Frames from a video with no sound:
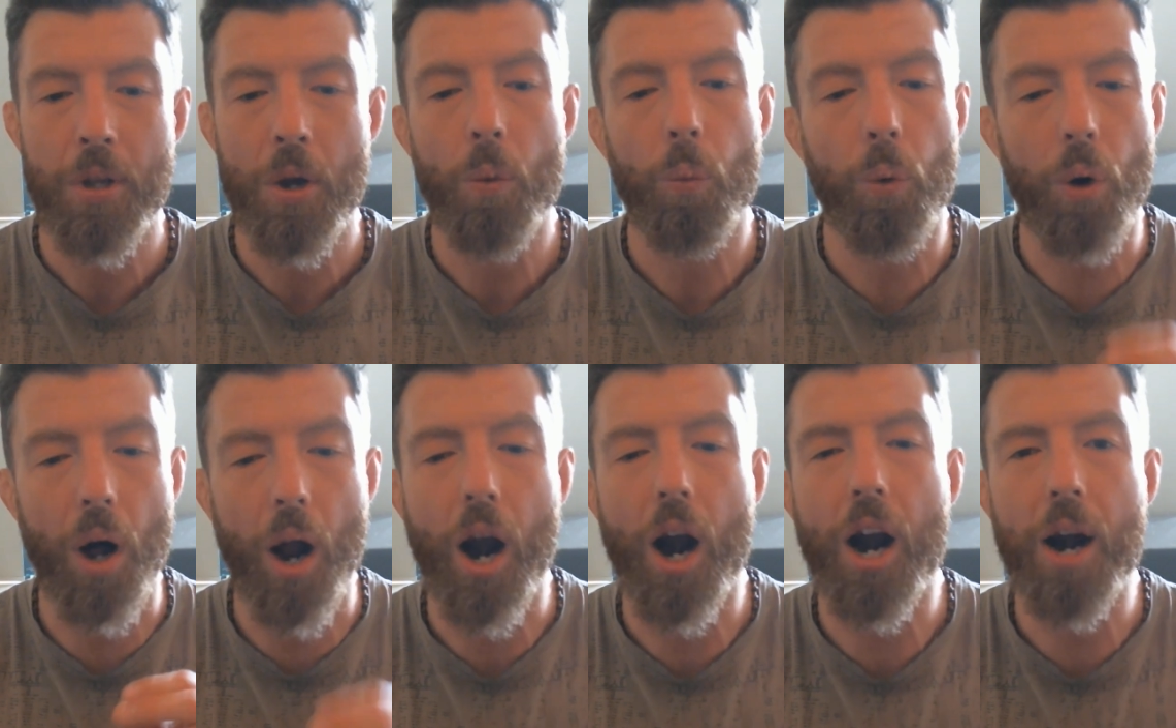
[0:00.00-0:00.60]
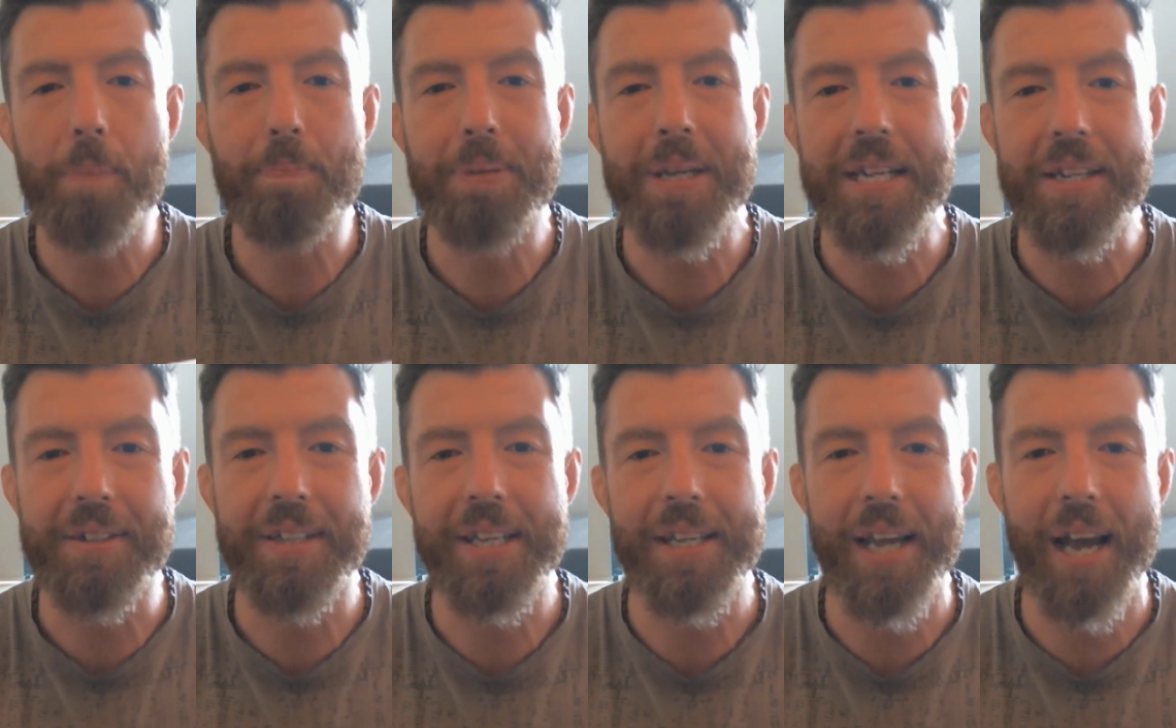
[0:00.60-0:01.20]
Well,
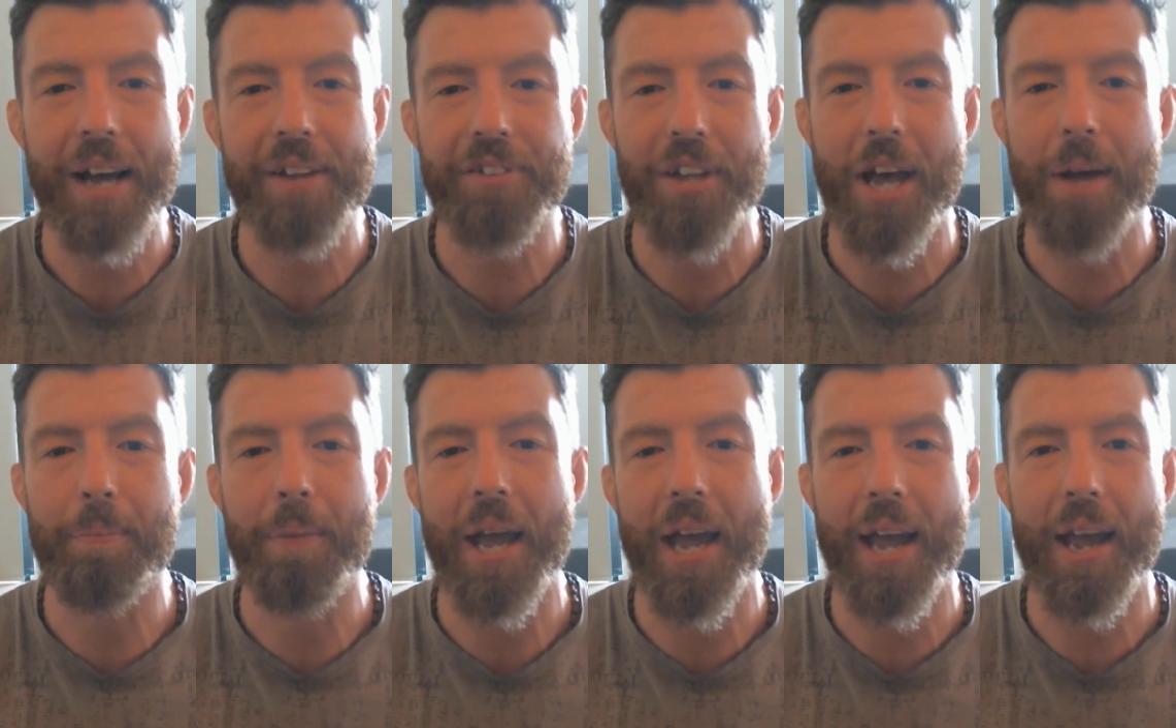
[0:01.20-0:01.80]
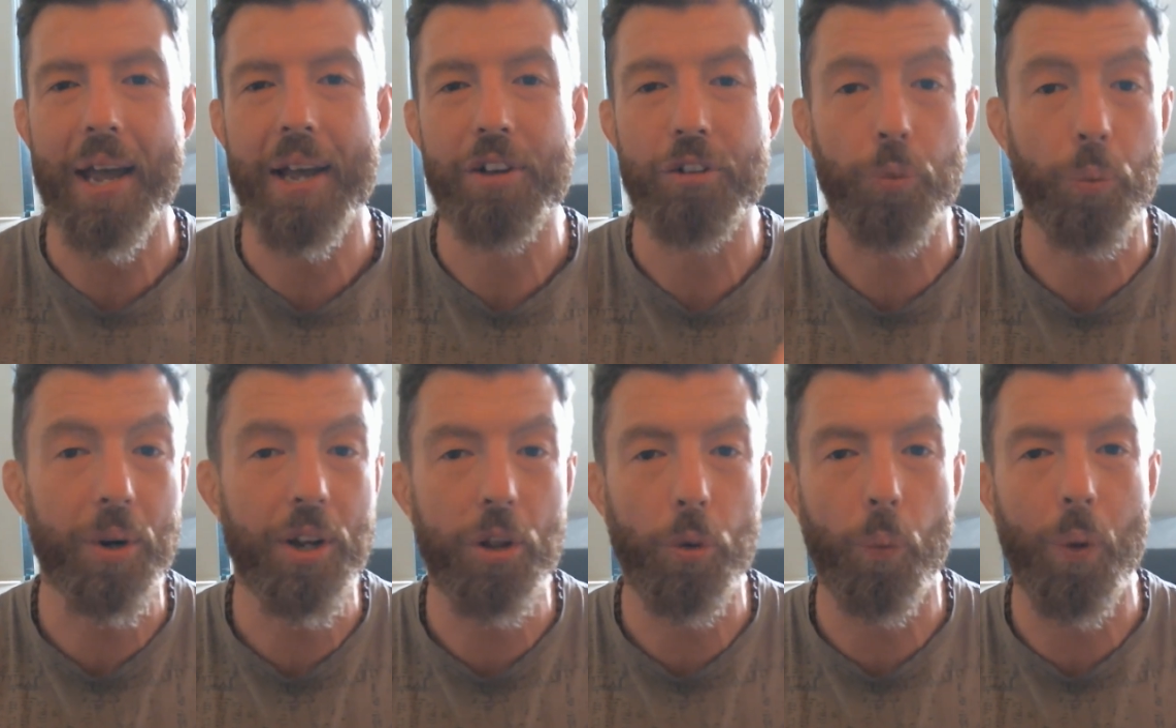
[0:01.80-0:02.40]
RBDSMA is
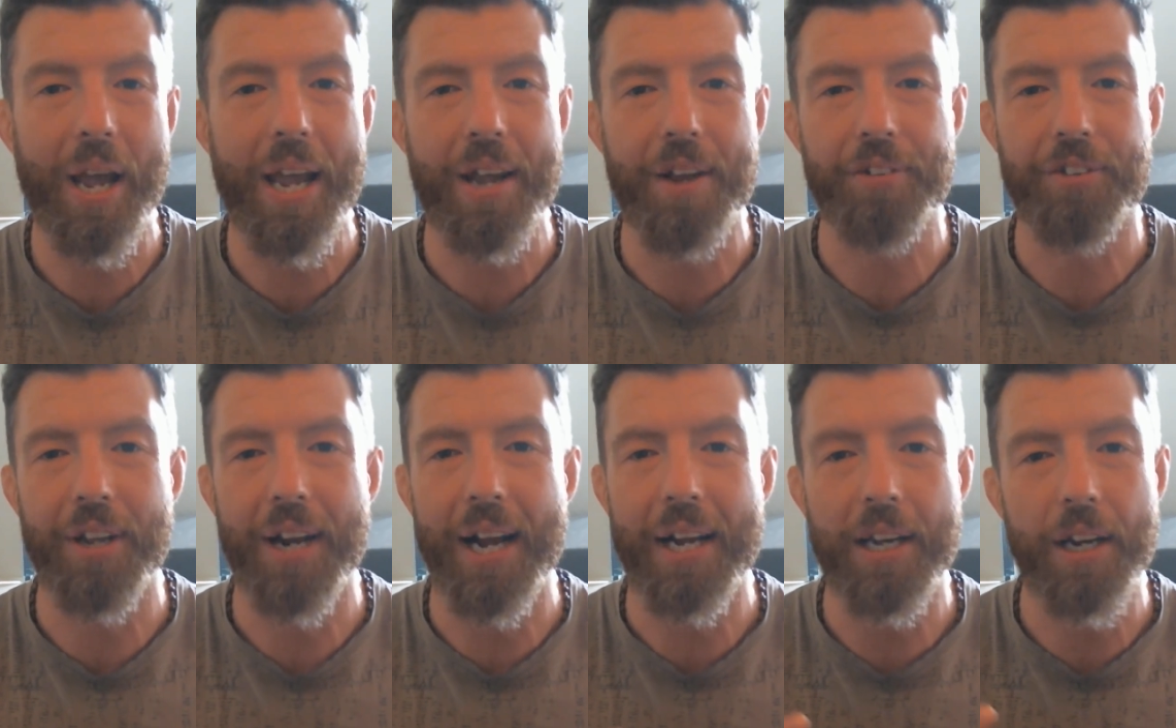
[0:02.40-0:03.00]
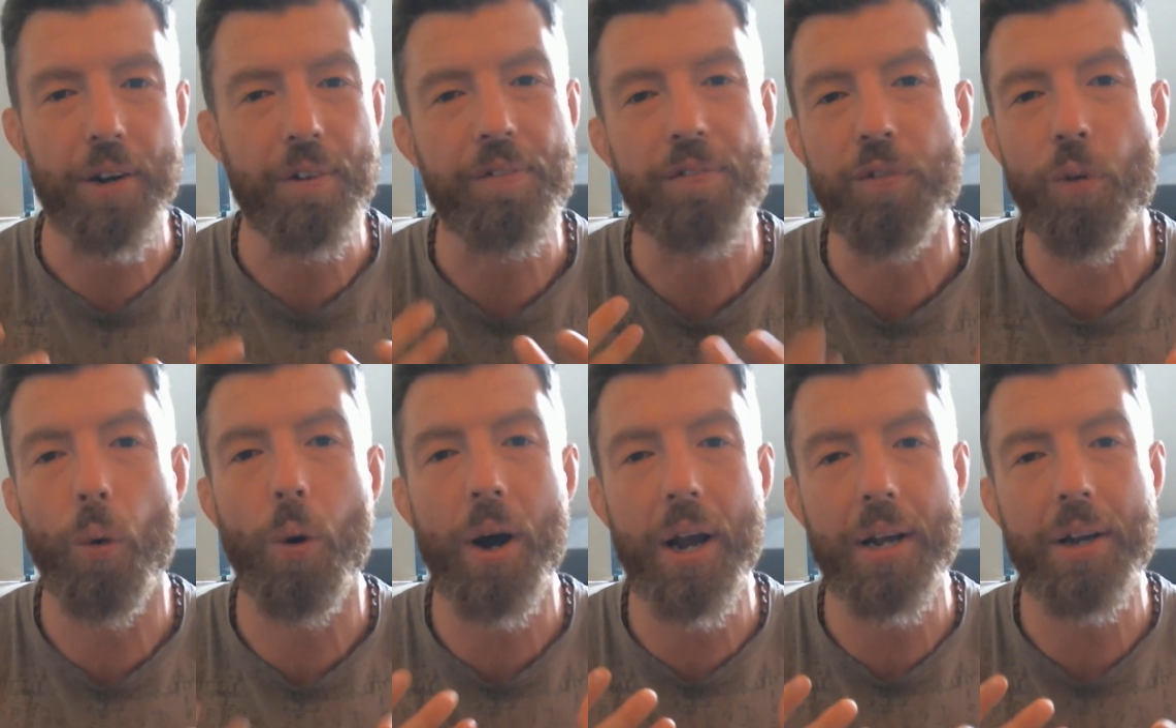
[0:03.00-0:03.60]
one of the ways that I can
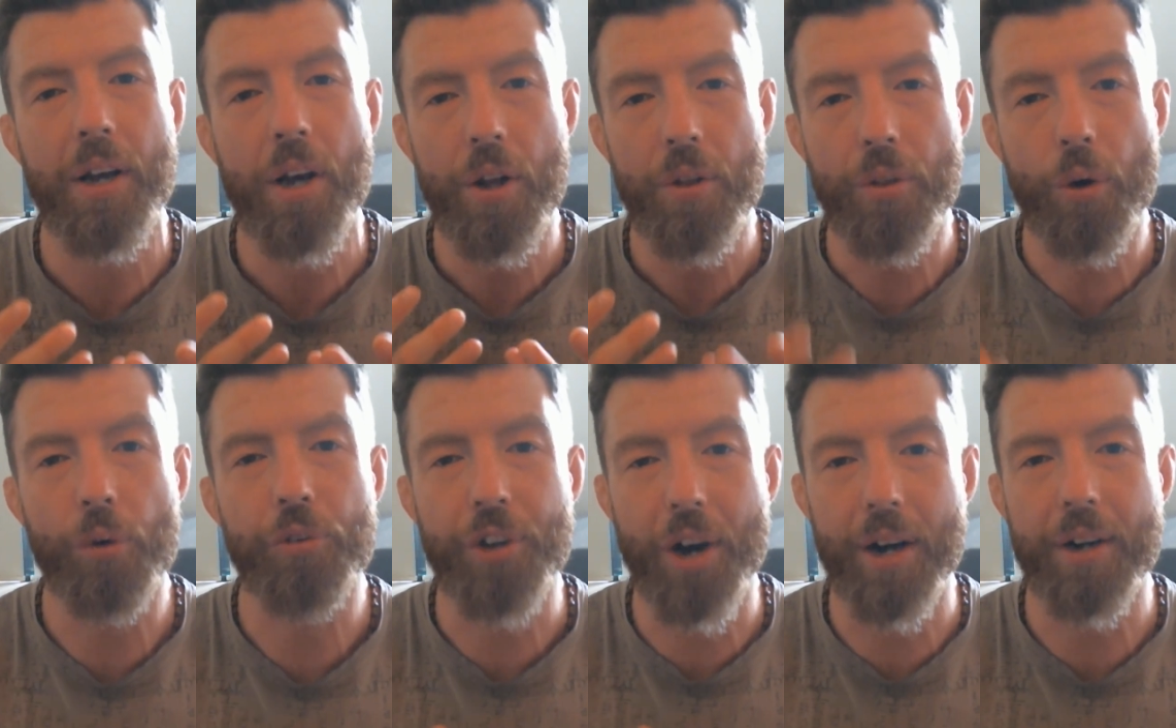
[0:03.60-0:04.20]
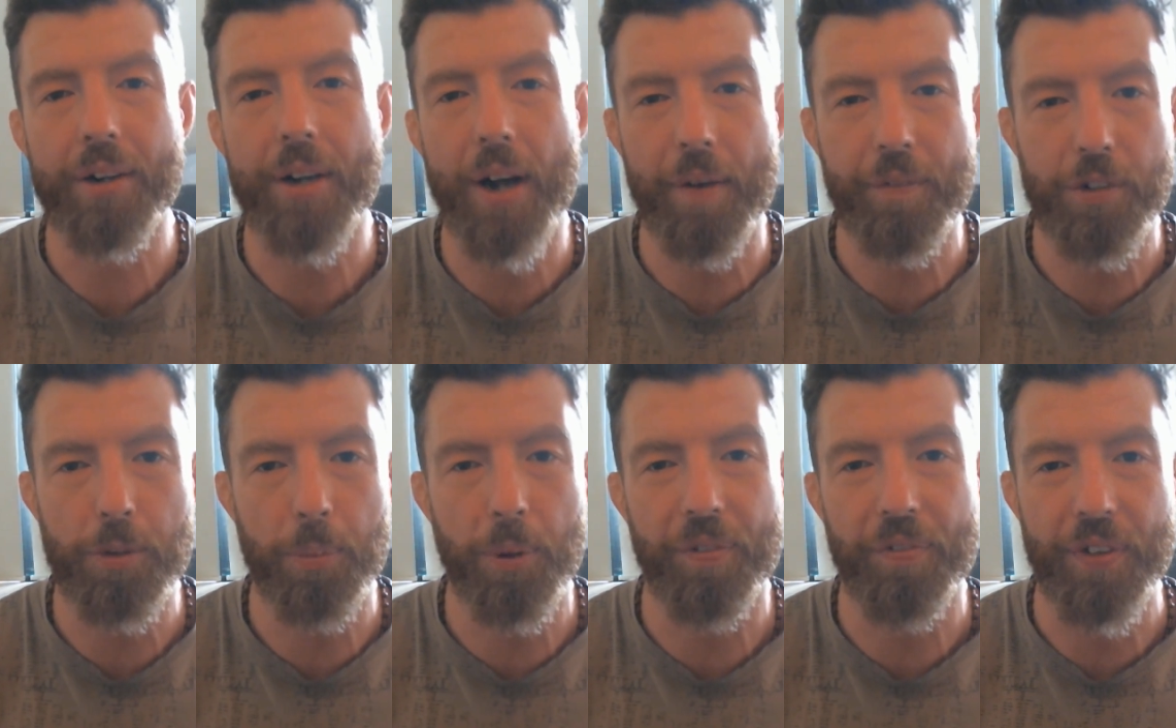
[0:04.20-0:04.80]
avoid those
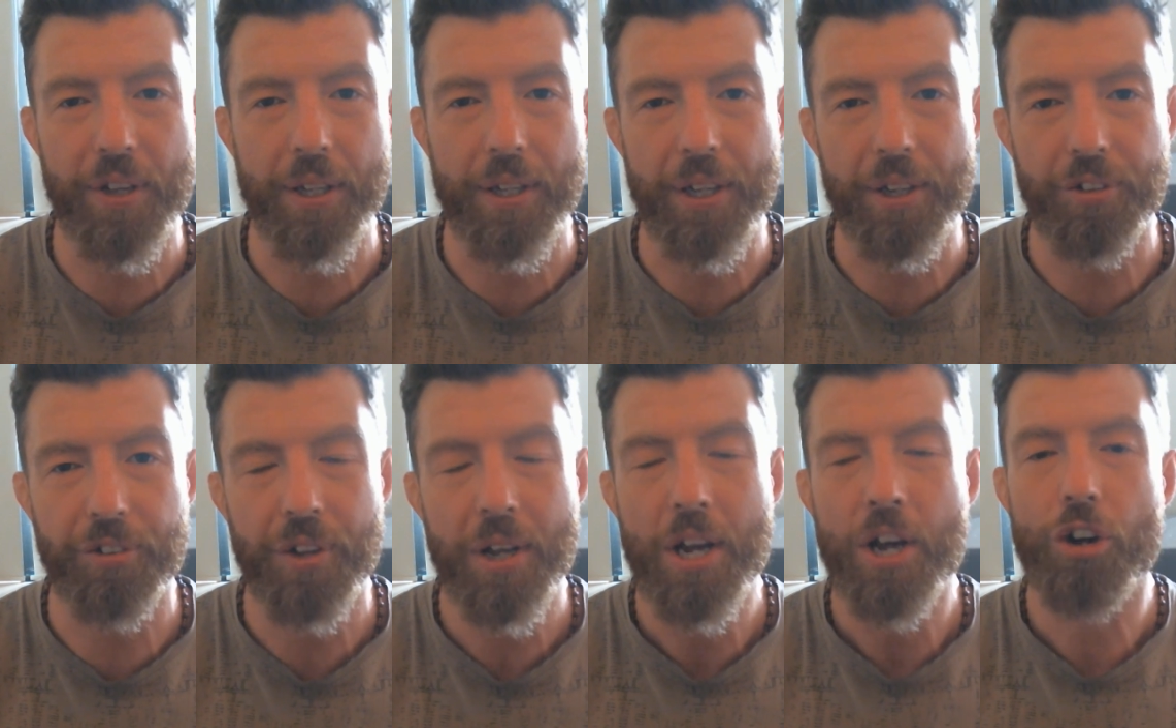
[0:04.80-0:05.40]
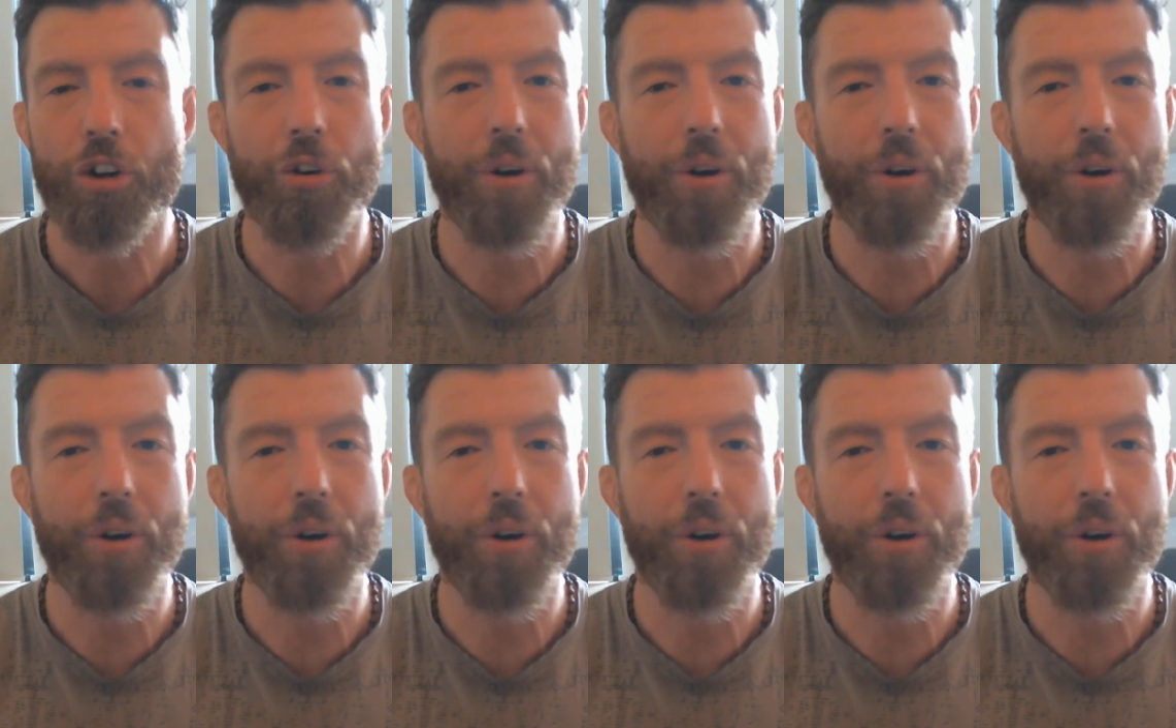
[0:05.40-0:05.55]
uncomfortable feelings,